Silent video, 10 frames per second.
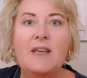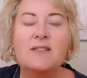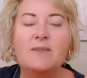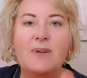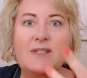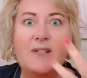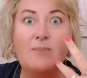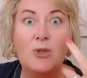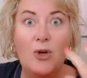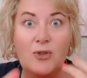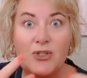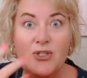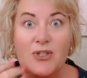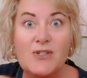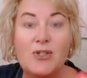so that my
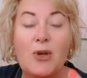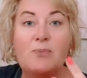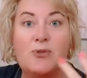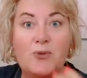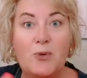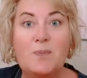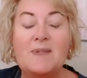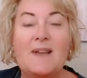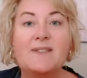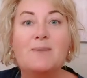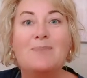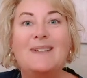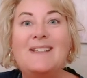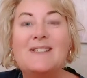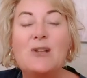subconscious absorbs that. So
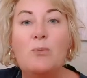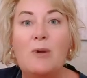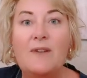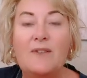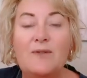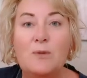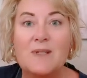please don't worry if you fall